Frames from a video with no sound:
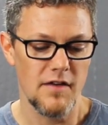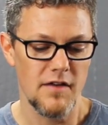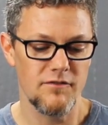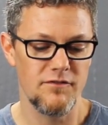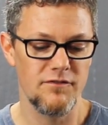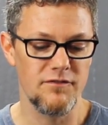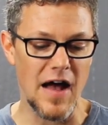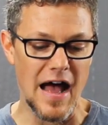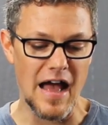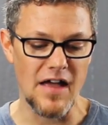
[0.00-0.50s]

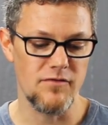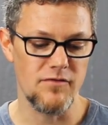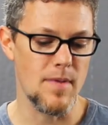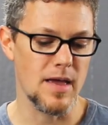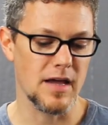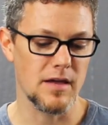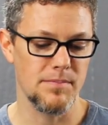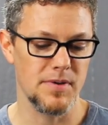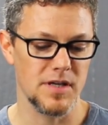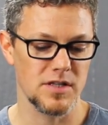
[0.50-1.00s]
5
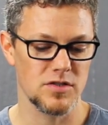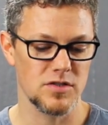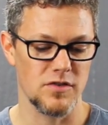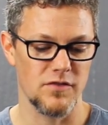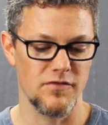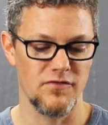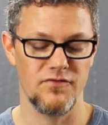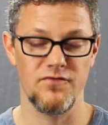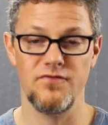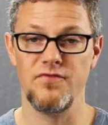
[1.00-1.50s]

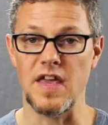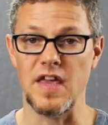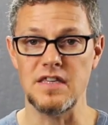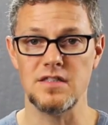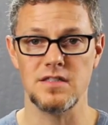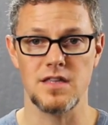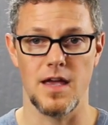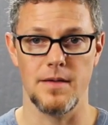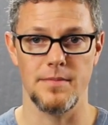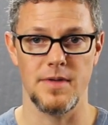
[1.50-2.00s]
megapixel
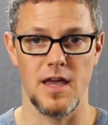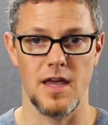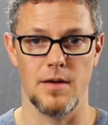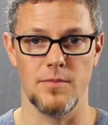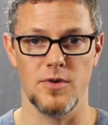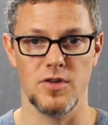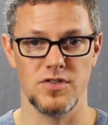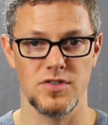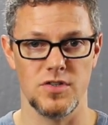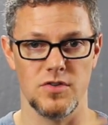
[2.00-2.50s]
FaceTime
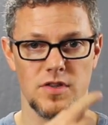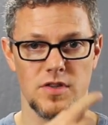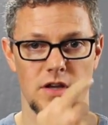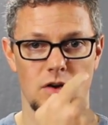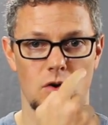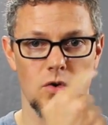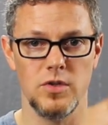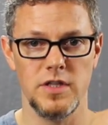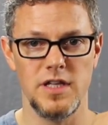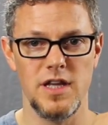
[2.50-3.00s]
camera, so
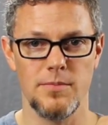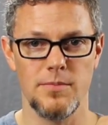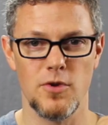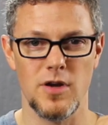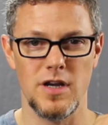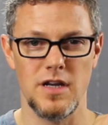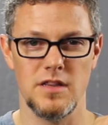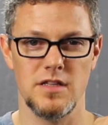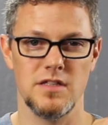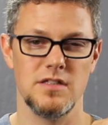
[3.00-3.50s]
they only
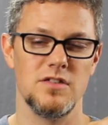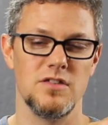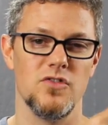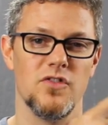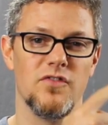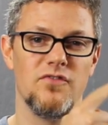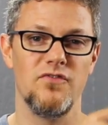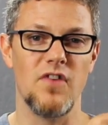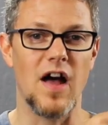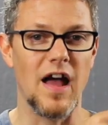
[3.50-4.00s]
upgraded this to
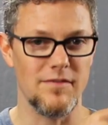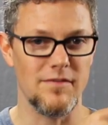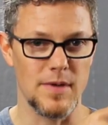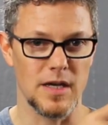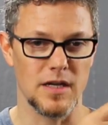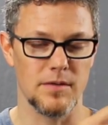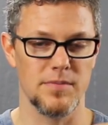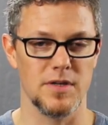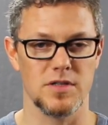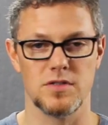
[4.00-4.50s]
a 5
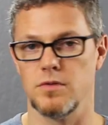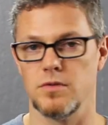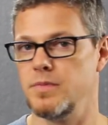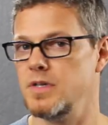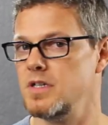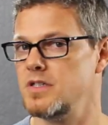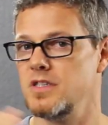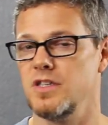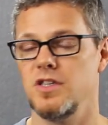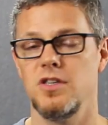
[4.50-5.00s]
megapixel,
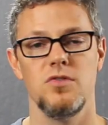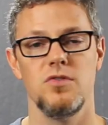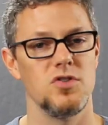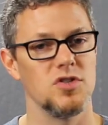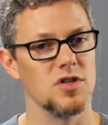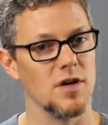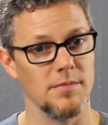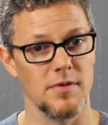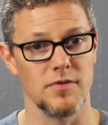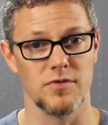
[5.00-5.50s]
but it's a
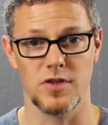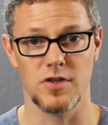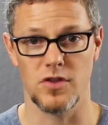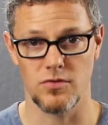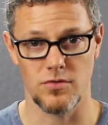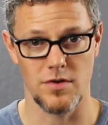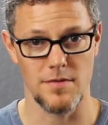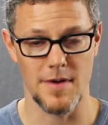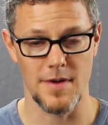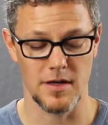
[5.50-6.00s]
huge jump over the
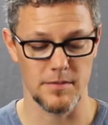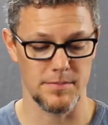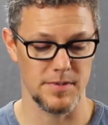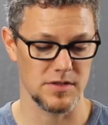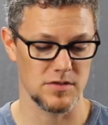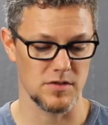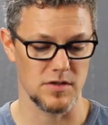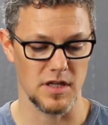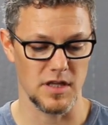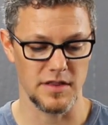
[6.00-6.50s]
3
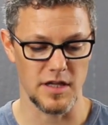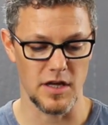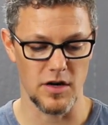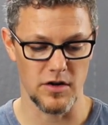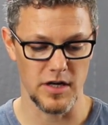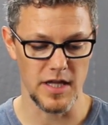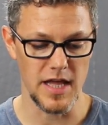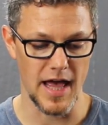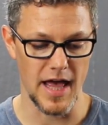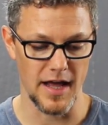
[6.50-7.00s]
megapixel that they
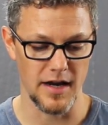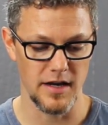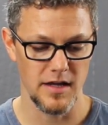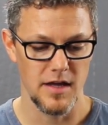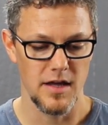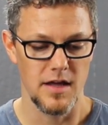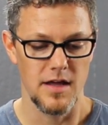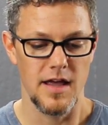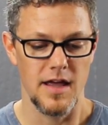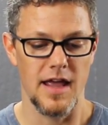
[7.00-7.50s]
already had.
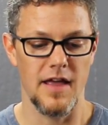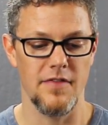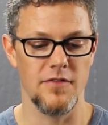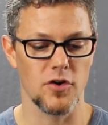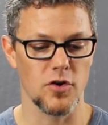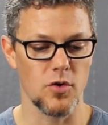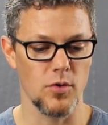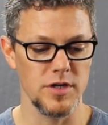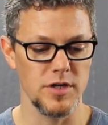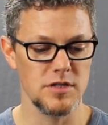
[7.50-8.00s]
And
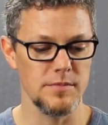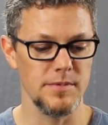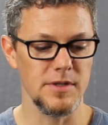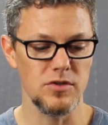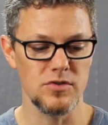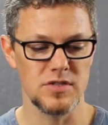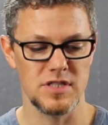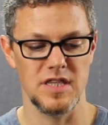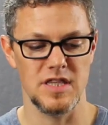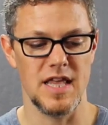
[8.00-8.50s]
they're going to be
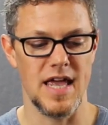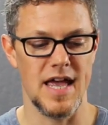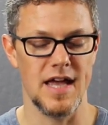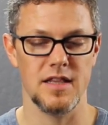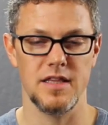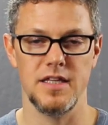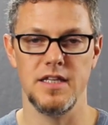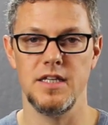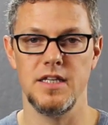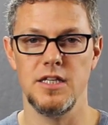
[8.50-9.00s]
using the
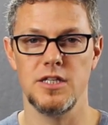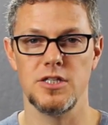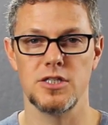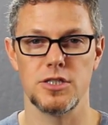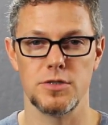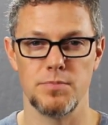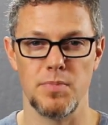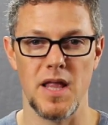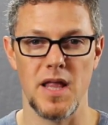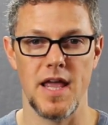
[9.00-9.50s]
LED
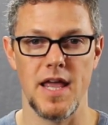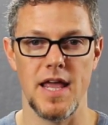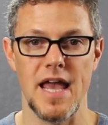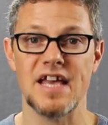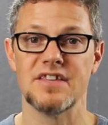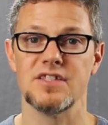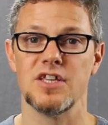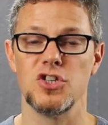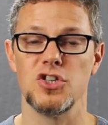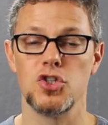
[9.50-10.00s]
display
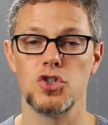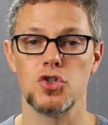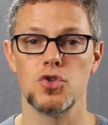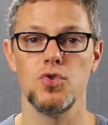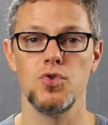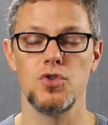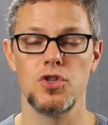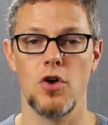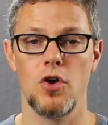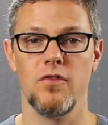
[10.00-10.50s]
as a
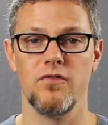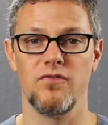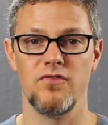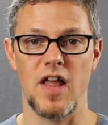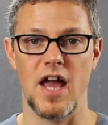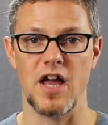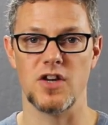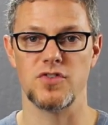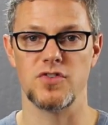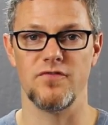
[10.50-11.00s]
True Tone
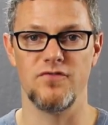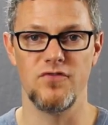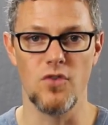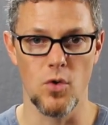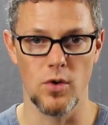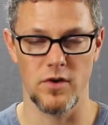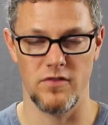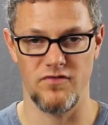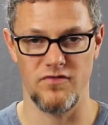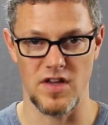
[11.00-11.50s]
flash
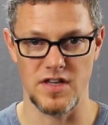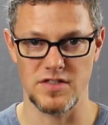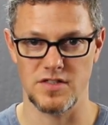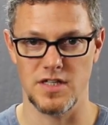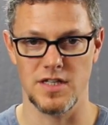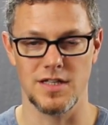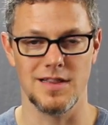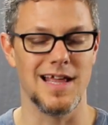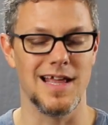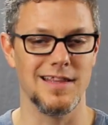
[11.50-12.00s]
forward
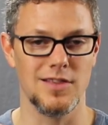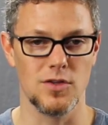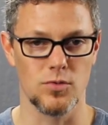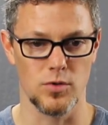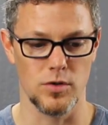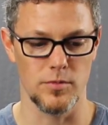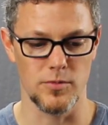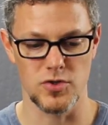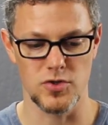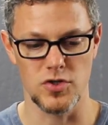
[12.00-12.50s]
facing, like the
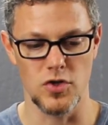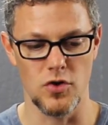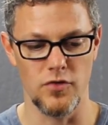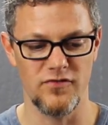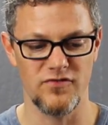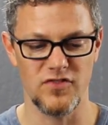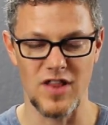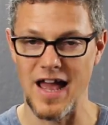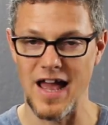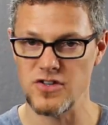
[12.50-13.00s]
rumors. No
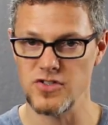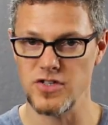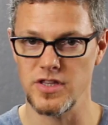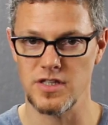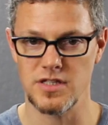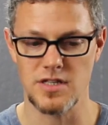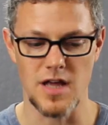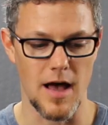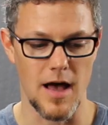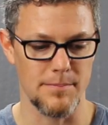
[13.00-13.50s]
flash at
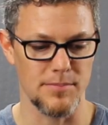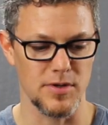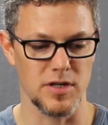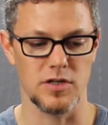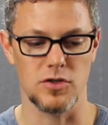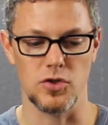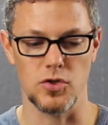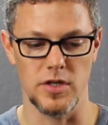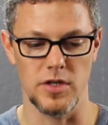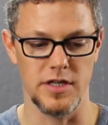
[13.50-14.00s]
the top, but
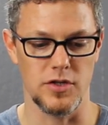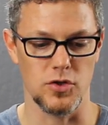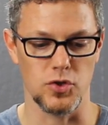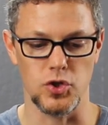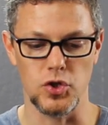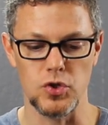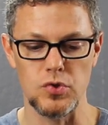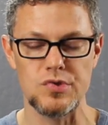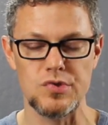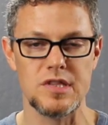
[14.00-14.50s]
it'll
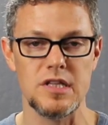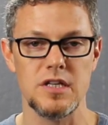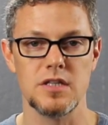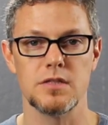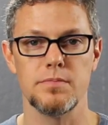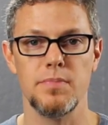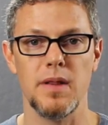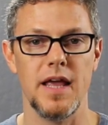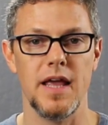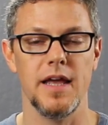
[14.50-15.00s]
use the
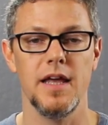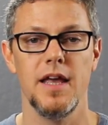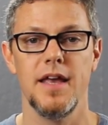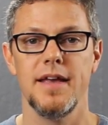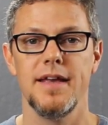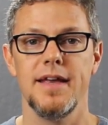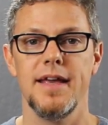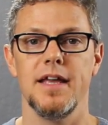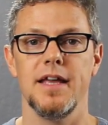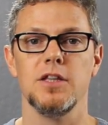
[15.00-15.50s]
display.
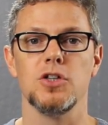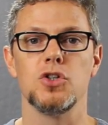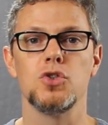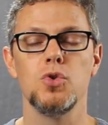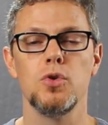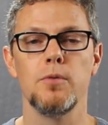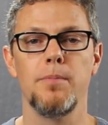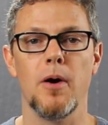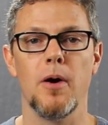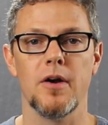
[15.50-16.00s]
And the
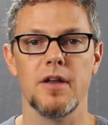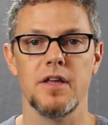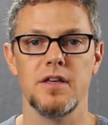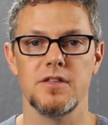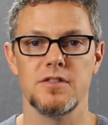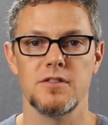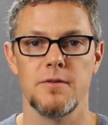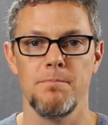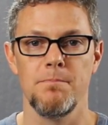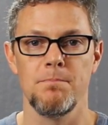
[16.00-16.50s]
cool part
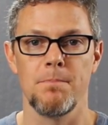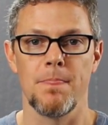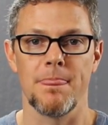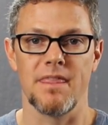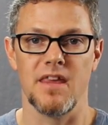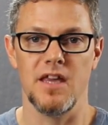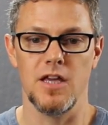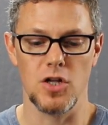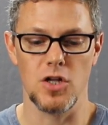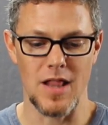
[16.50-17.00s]
is
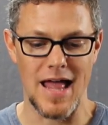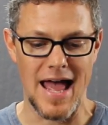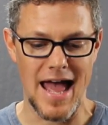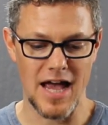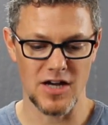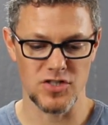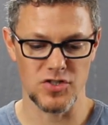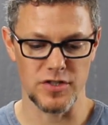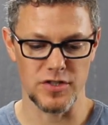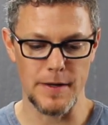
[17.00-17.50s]
it'll
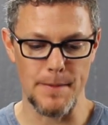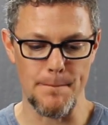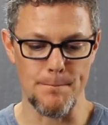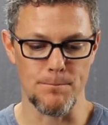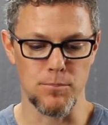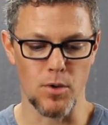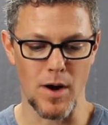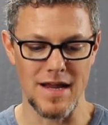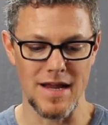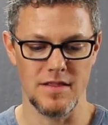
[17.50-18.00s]
actually
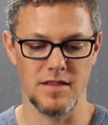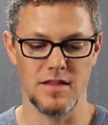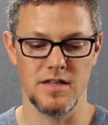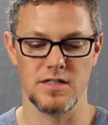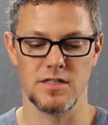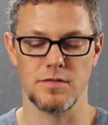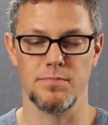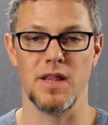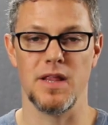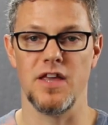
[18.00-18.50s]
brighten the
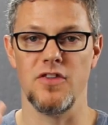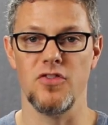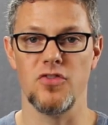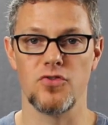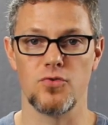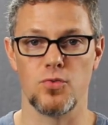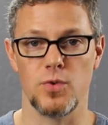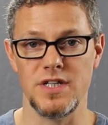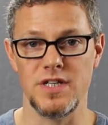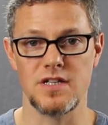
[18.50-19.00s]
display
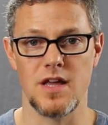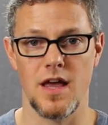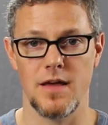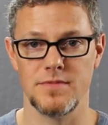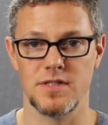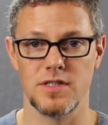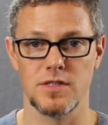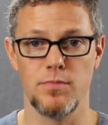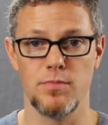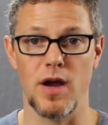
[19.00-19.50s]
3
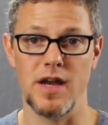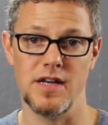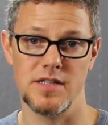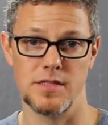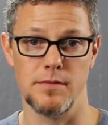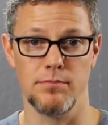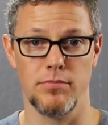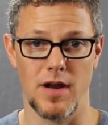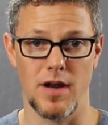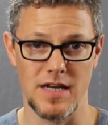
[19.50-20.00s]
times as bright
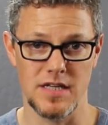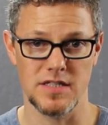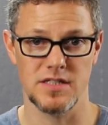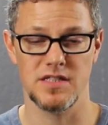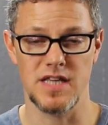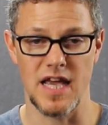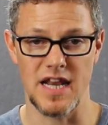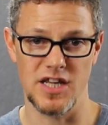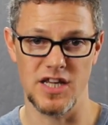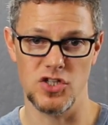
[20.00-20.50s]
as the
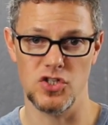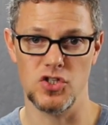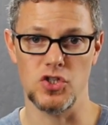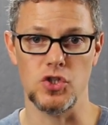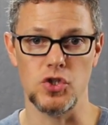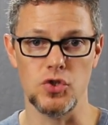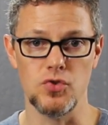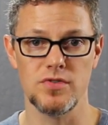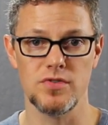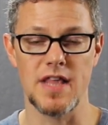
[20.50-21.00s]
brightest setting to
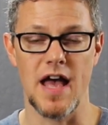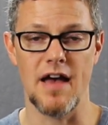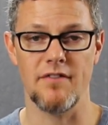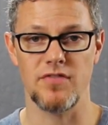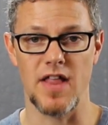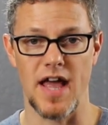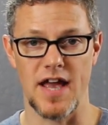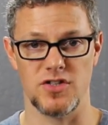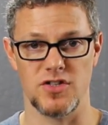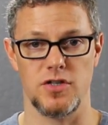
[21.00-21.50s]
use that
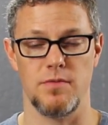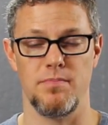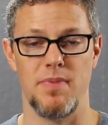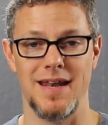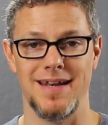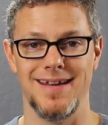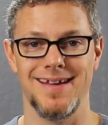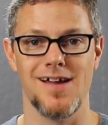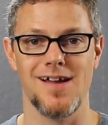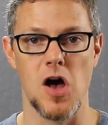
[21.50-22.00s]
flash,
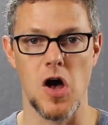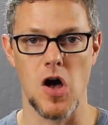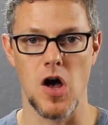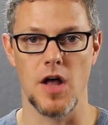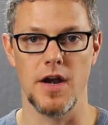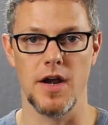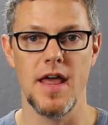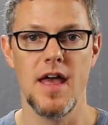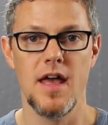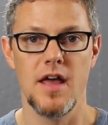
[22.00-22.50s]
depending
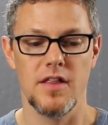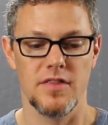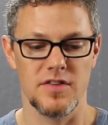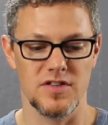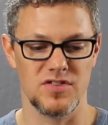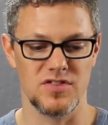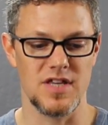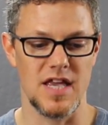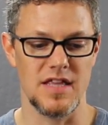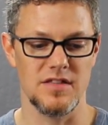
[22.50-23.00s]
on
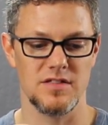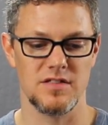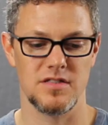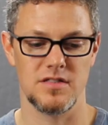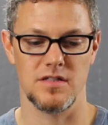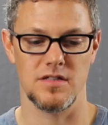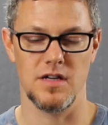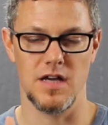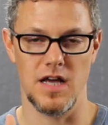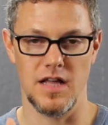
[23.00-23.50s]
the
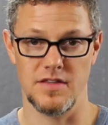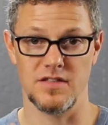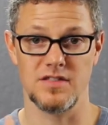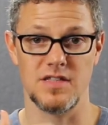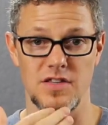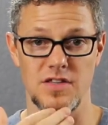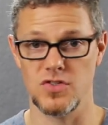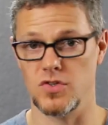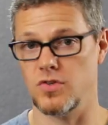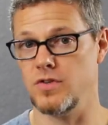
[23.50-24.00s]

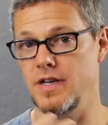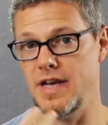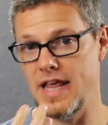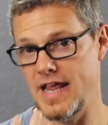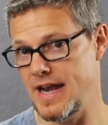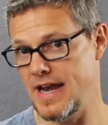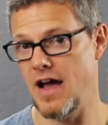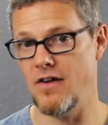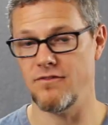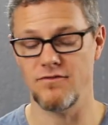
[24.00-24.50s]
sensor
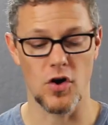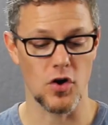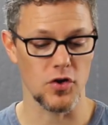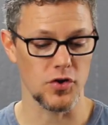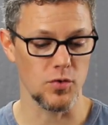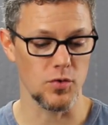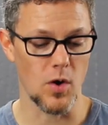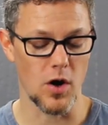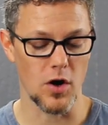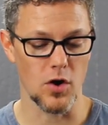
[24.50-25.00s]
and how far
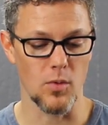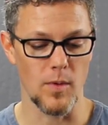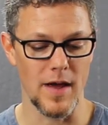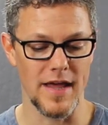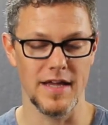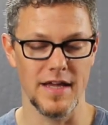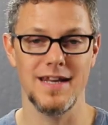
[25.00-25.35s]
you are away.